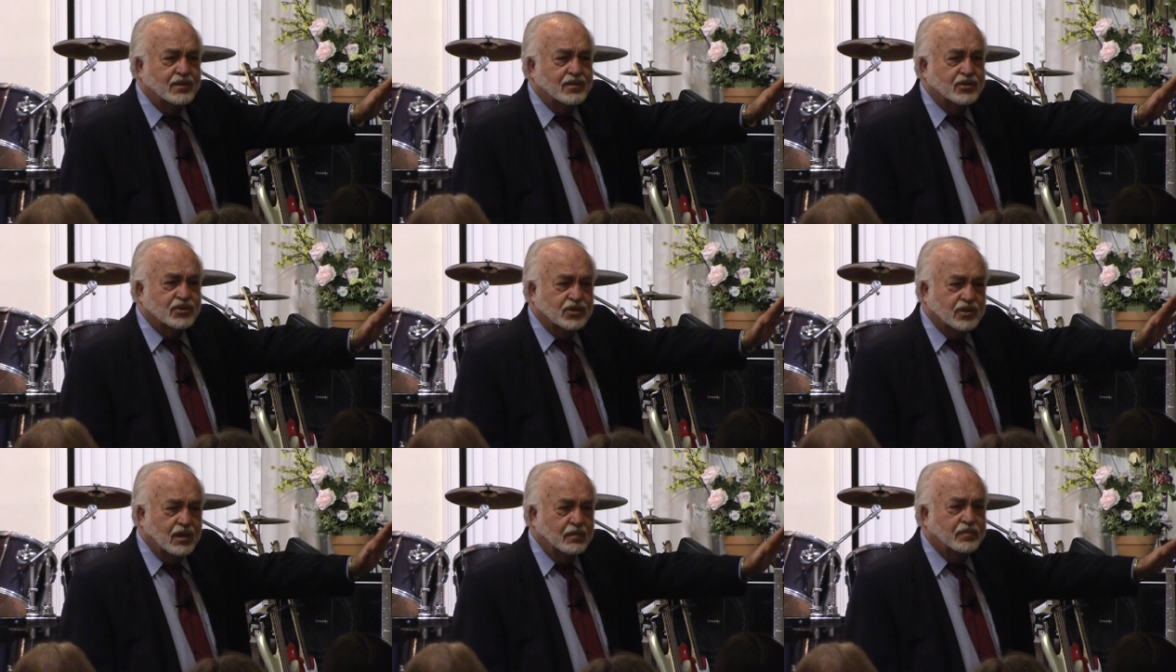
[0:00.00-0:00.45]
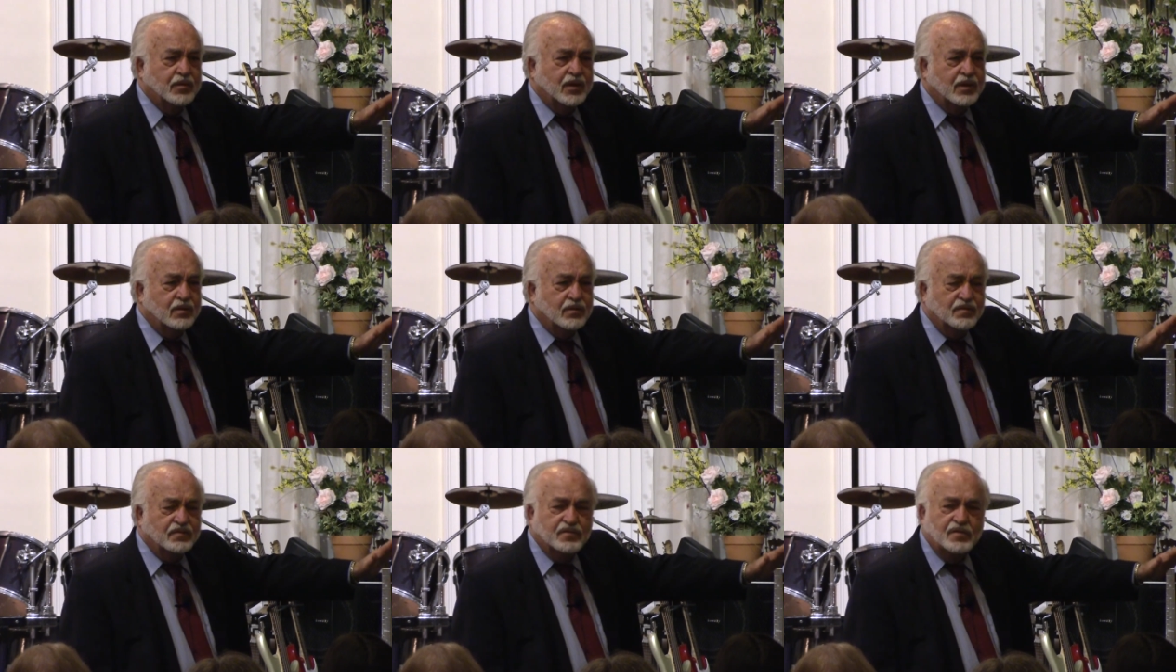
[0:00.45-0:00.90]

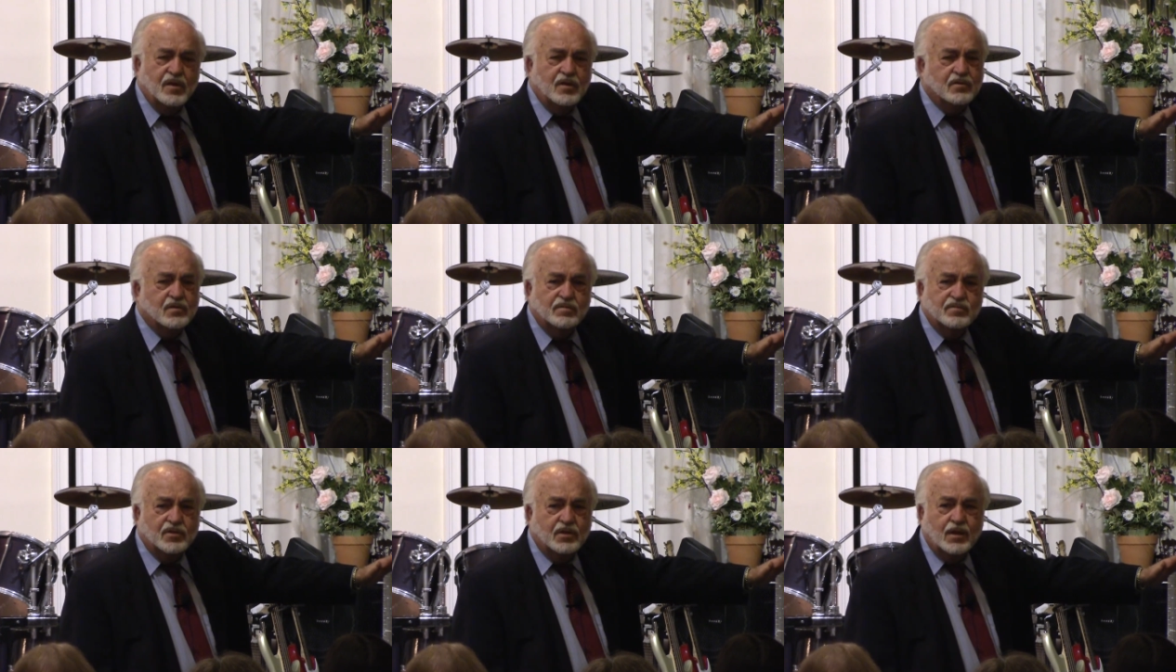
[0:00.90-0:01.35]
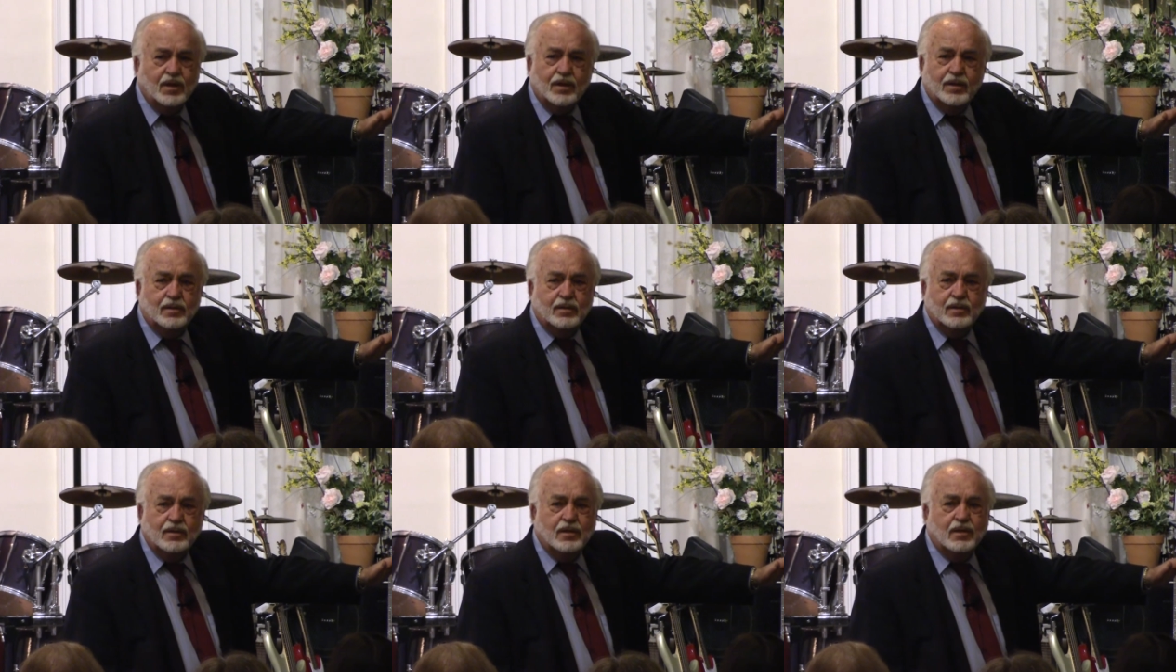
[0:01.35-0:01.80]
shepherding the flock of God.
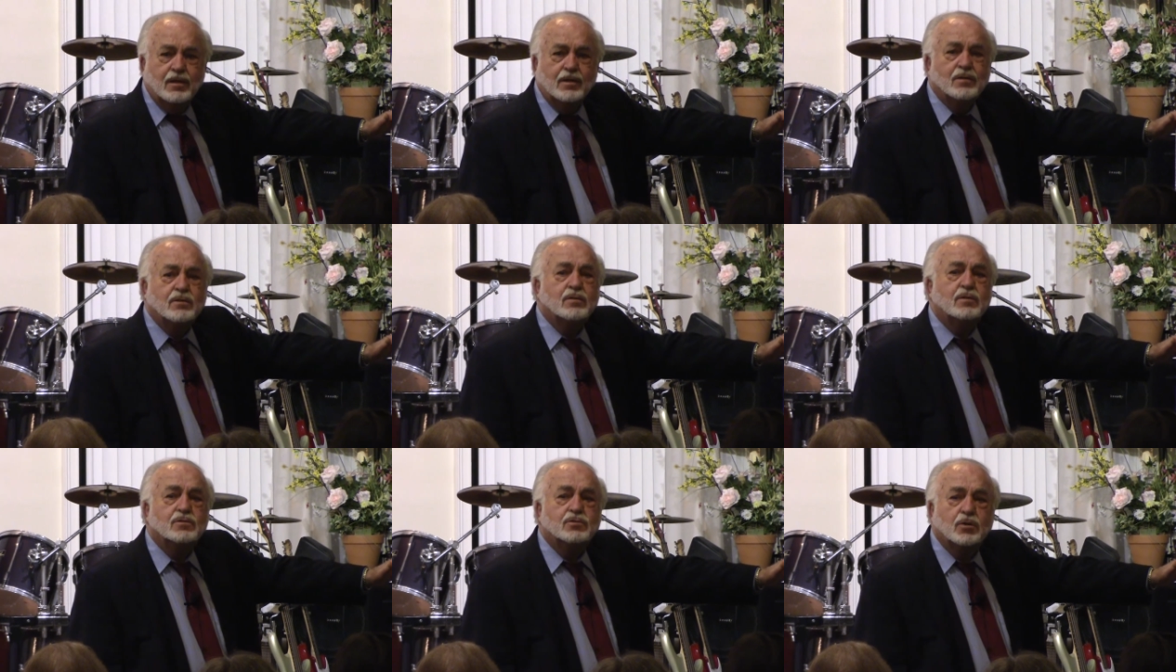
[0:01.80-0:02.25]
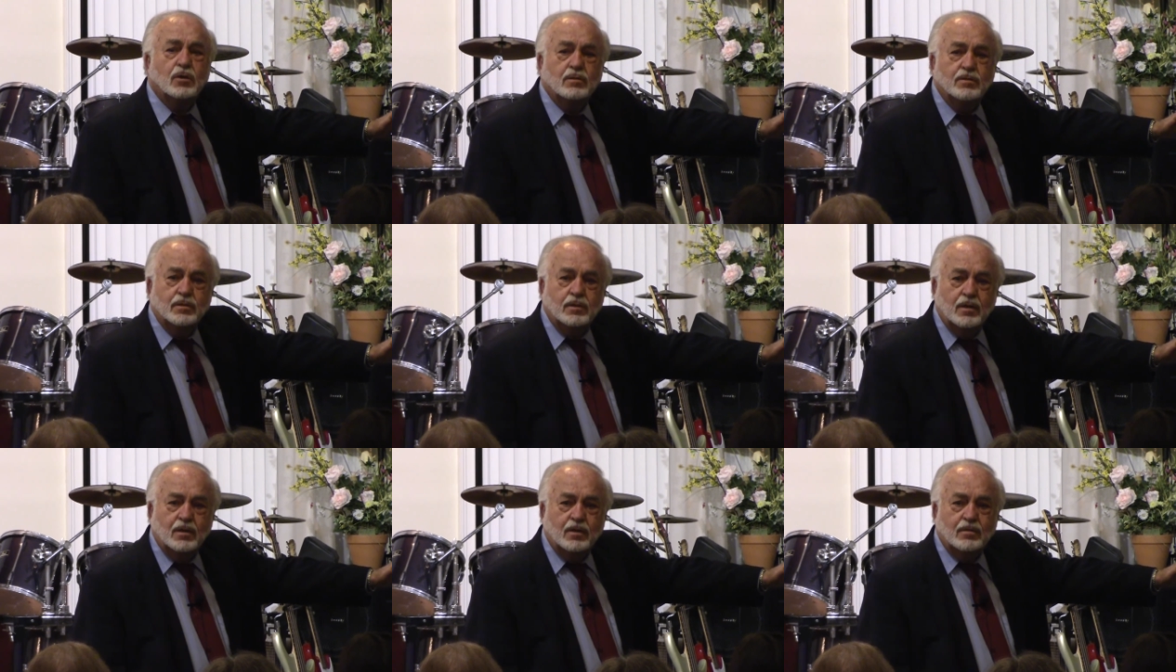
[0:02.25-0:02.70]
You
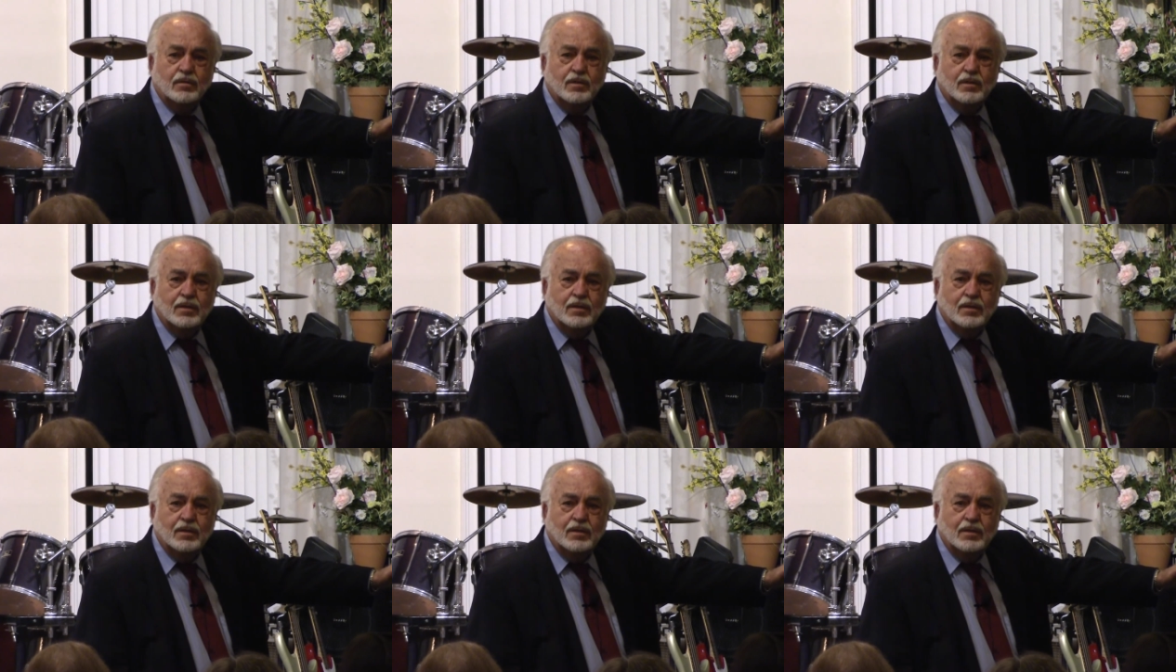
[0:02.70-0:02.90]
don't know.